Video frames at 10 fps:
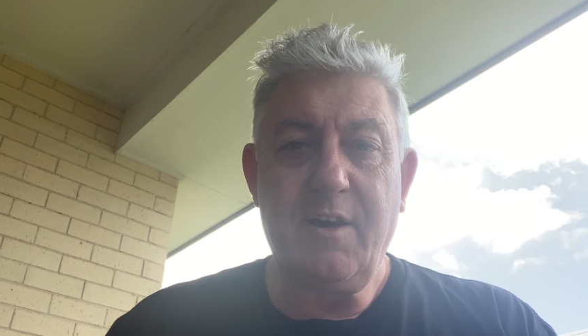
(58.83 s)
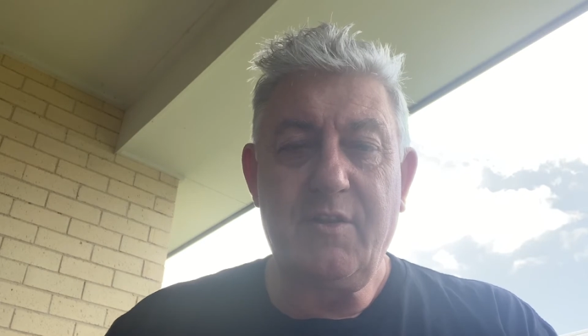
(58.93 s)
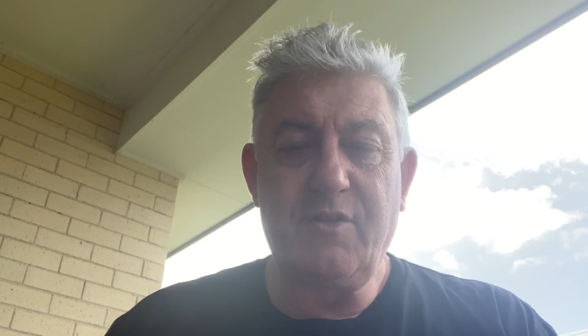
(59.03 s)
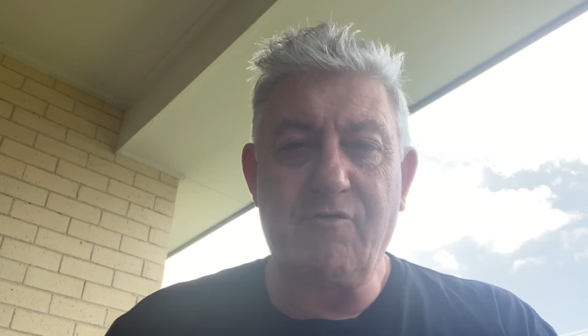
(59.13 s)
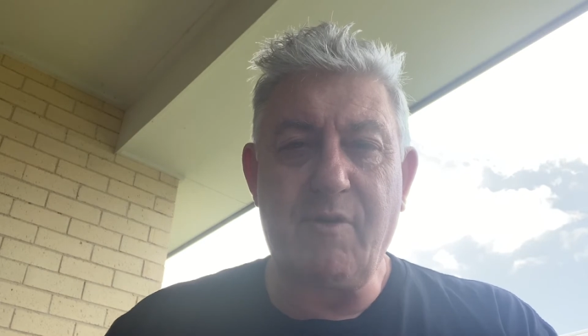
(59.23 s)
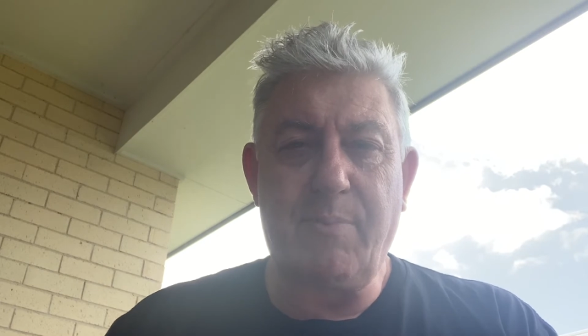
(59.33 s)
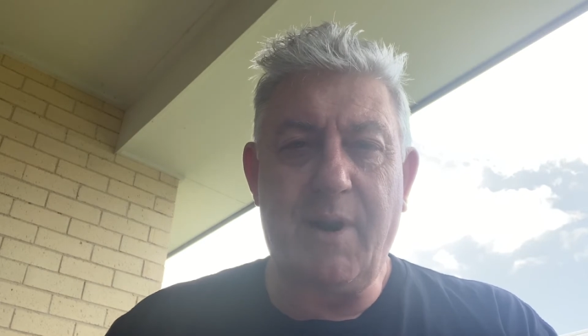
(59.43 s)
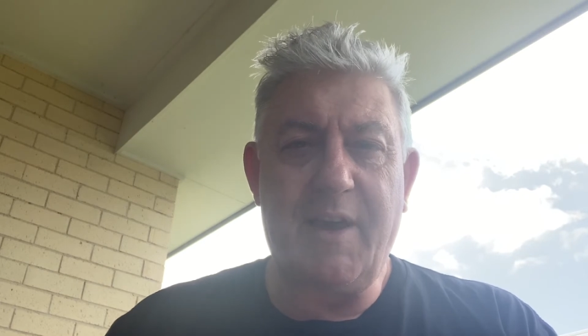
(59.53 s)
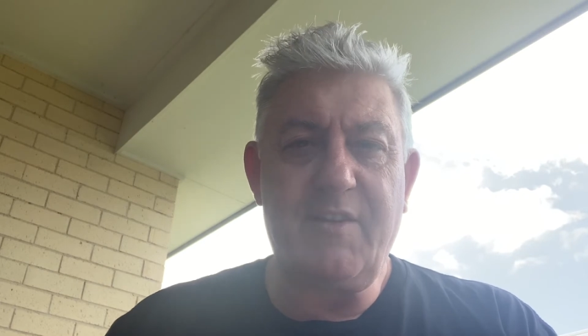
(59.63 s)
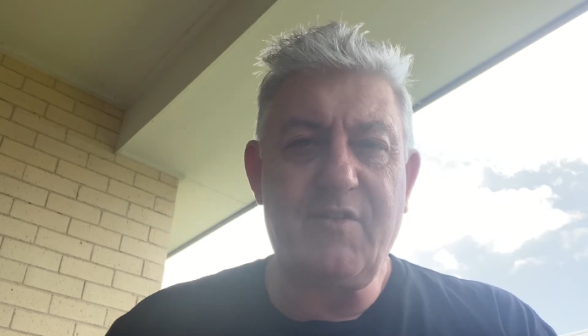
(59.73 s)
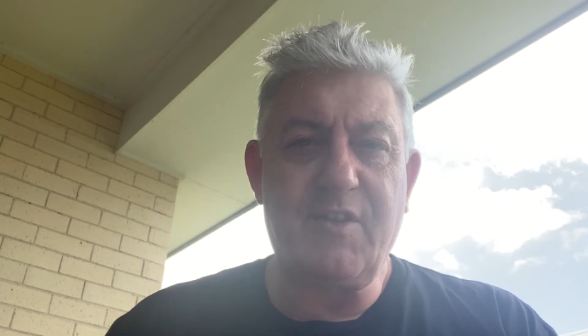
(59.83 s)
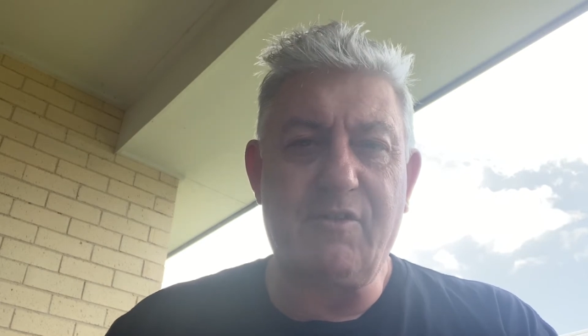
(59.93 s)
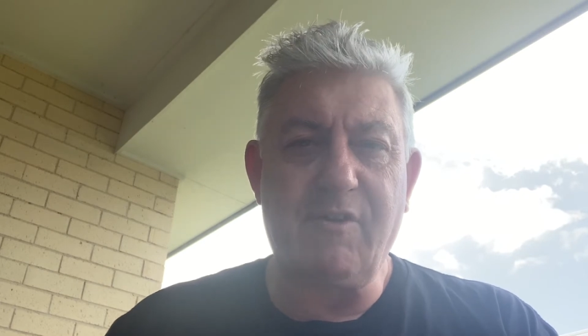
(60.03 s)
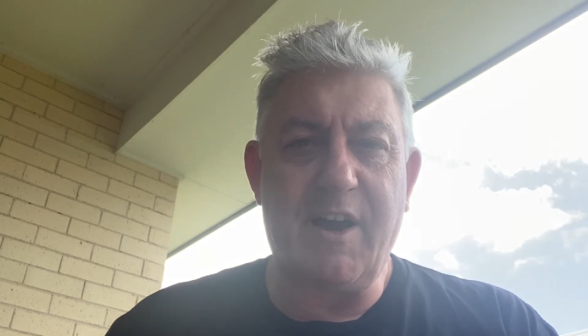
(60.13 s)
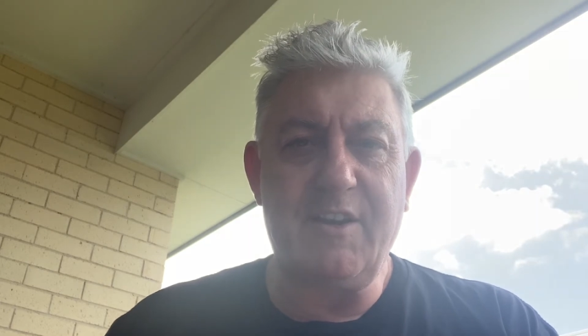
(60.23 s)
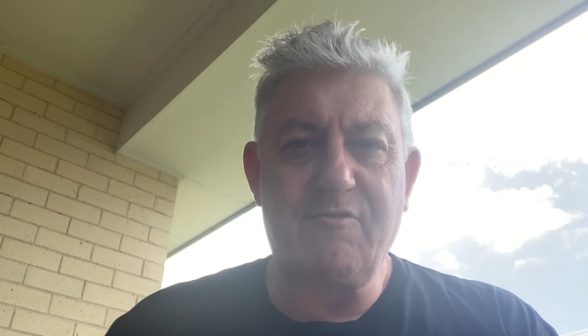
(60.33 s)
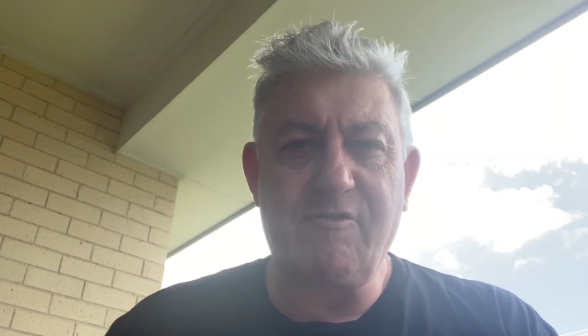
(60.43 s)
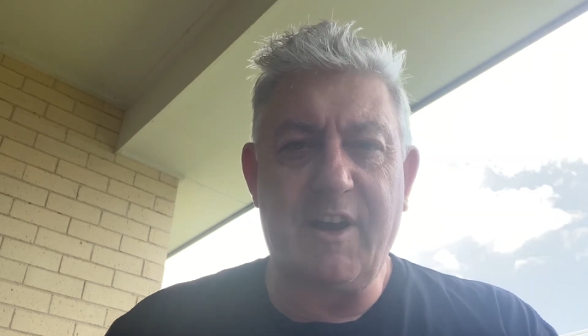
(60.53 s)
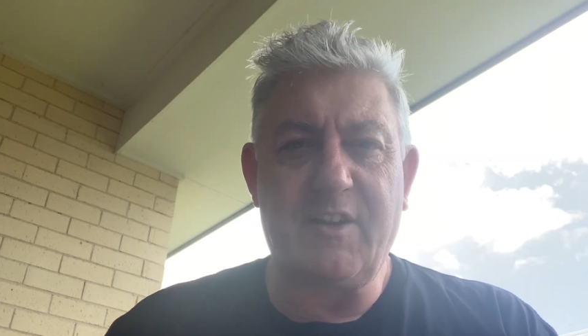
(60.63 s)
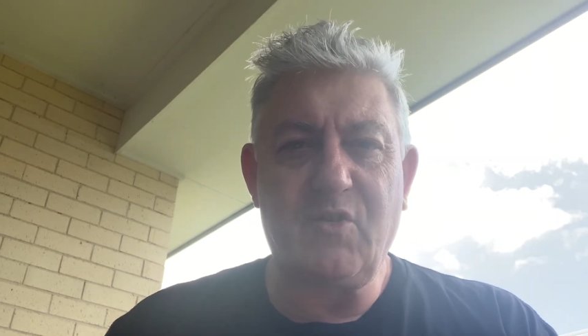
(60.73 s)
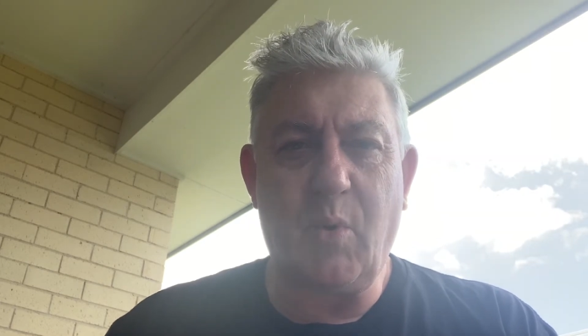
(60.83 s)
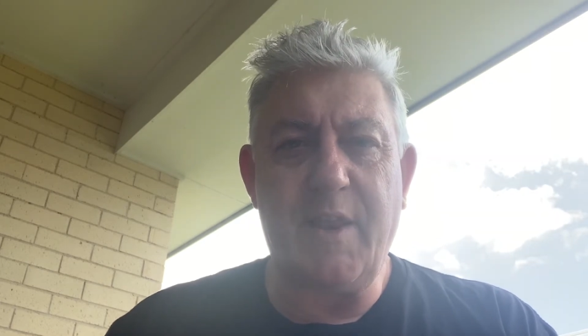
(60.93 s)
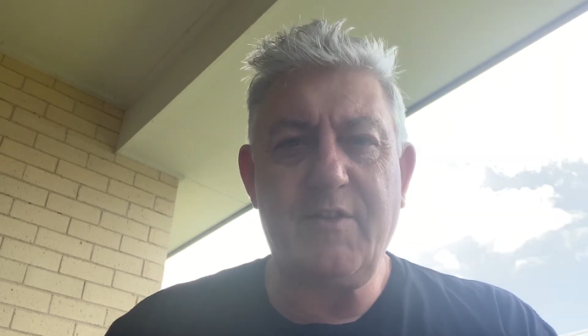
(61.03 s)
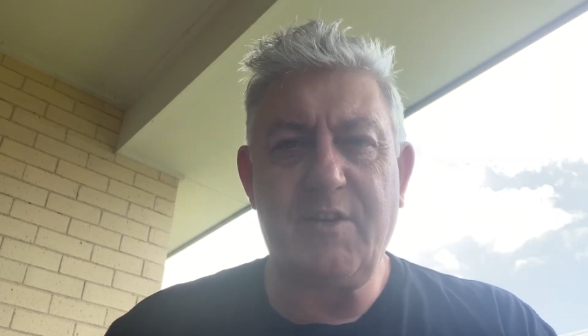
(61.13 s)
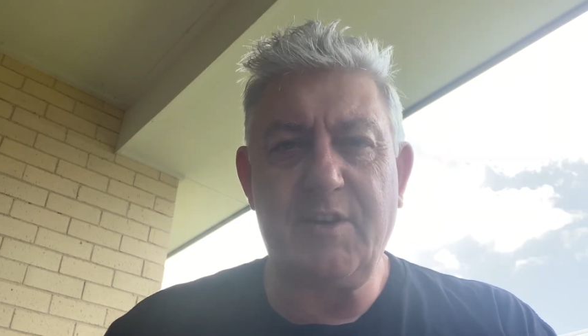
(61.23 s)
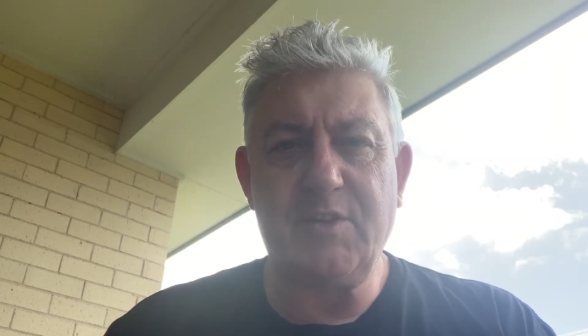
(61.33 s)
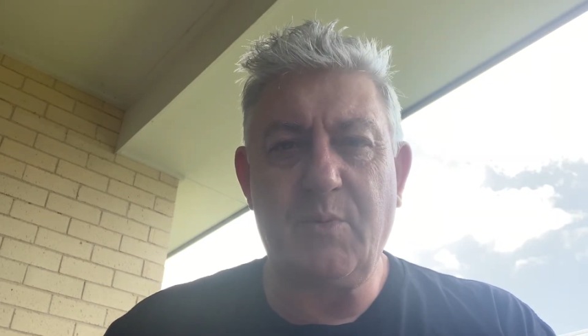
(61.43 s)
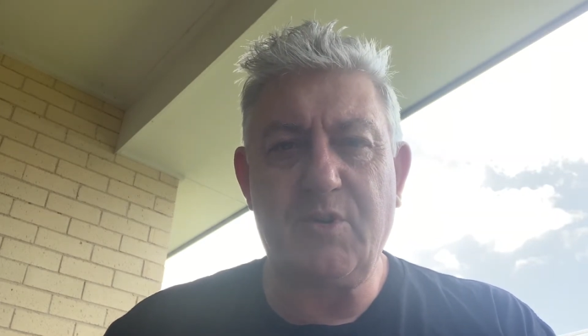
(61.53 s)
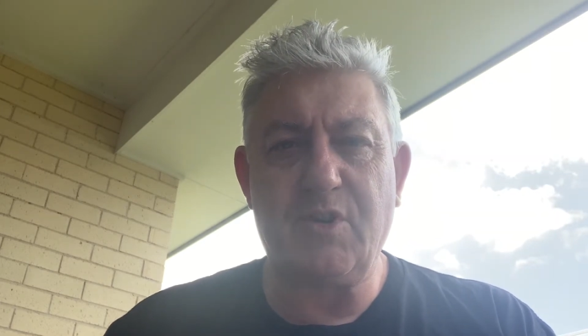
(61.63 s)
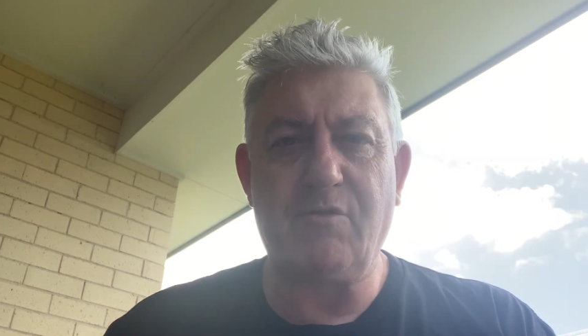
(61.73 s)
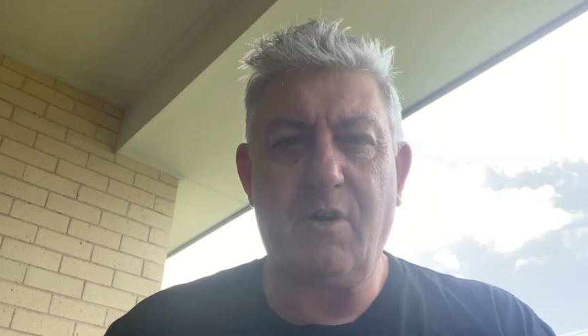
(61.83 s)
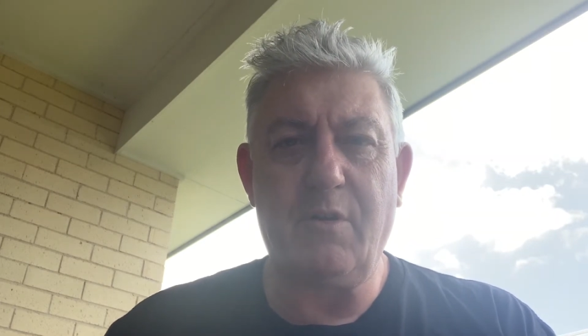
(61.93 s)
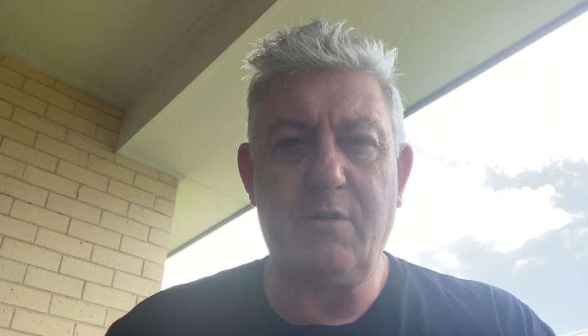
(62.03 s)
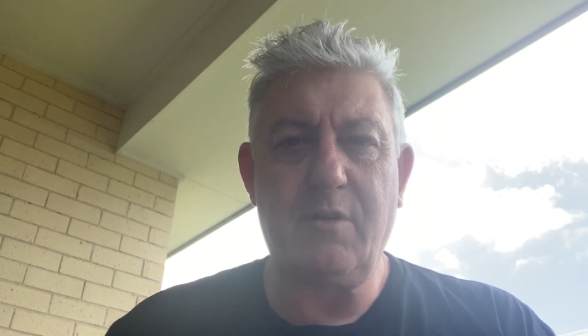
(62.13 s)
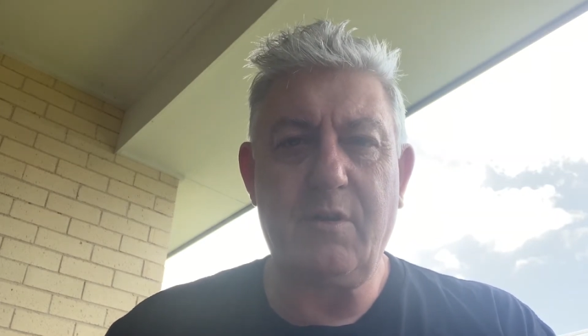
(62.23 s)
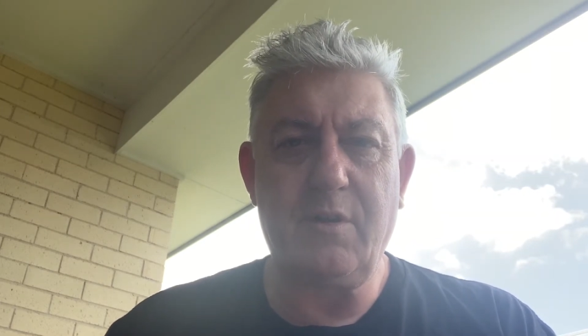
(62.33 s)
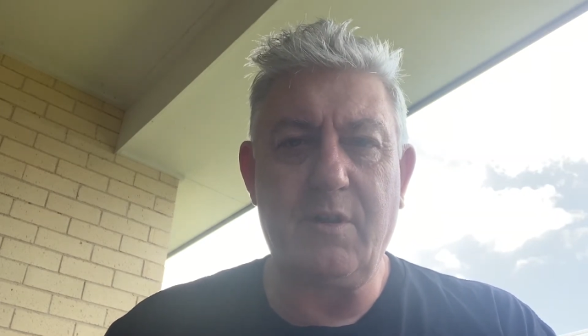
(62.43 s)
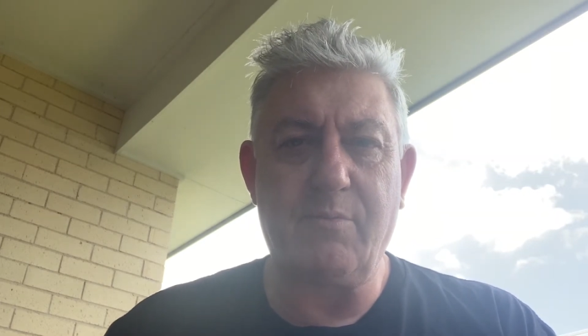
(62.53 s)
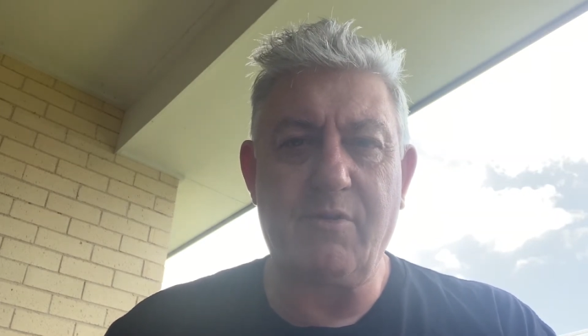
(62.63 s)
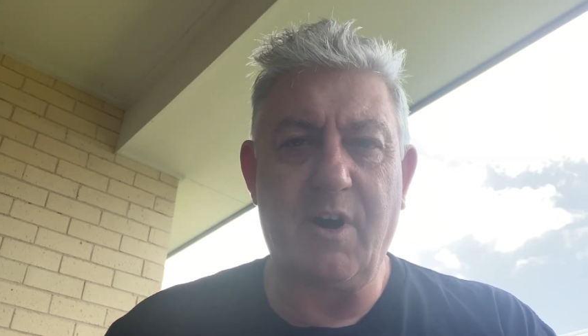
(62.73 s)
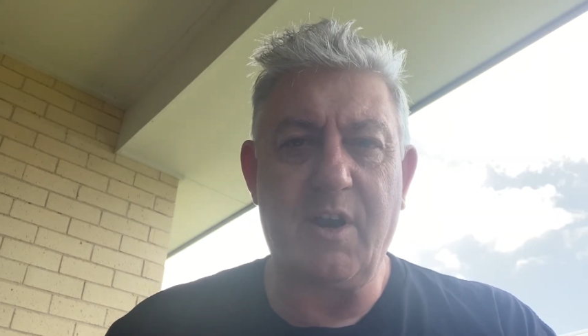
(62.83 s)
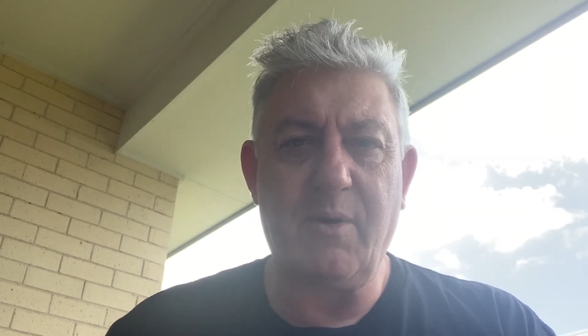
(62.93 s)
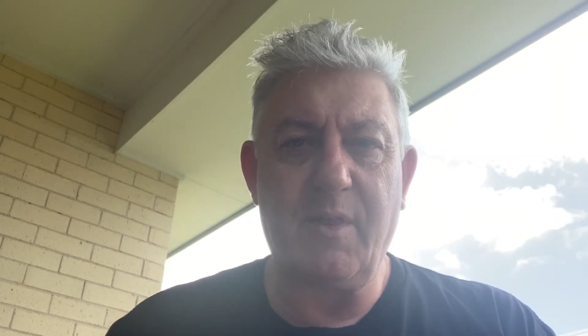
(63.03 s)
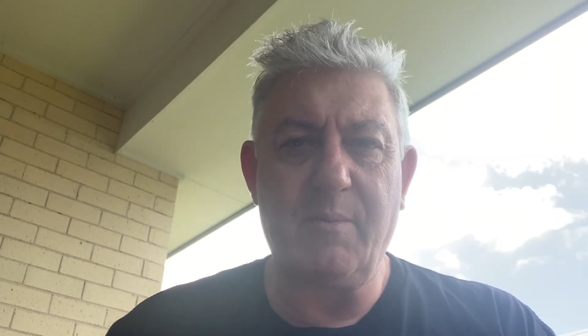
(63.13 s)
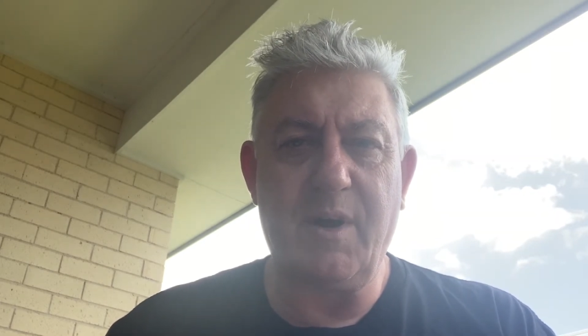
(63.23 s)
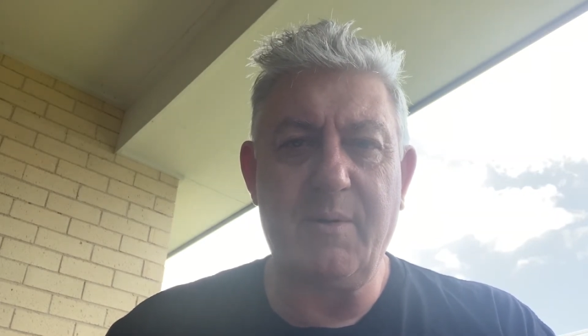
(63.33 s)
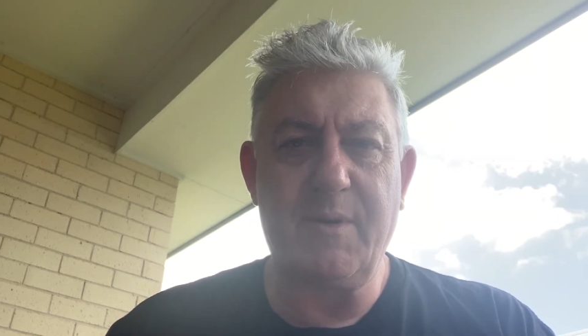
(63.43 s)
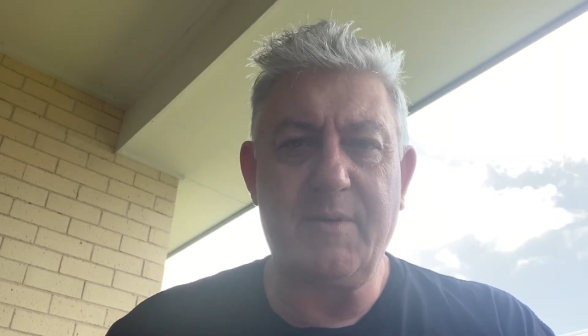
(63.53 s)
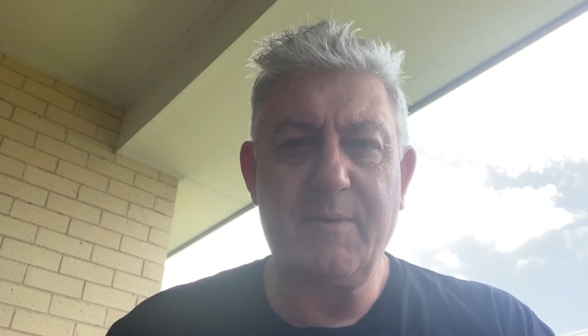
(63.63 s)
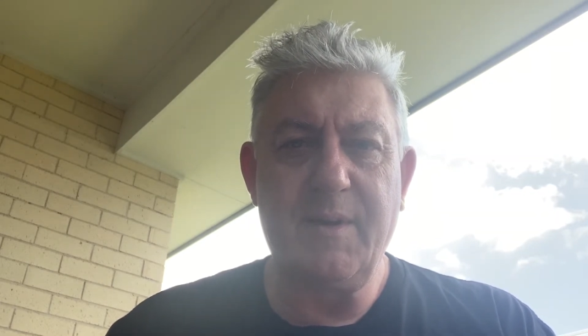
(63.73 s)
to replace the Grand Trek 20s, which are on the Prado at the moment.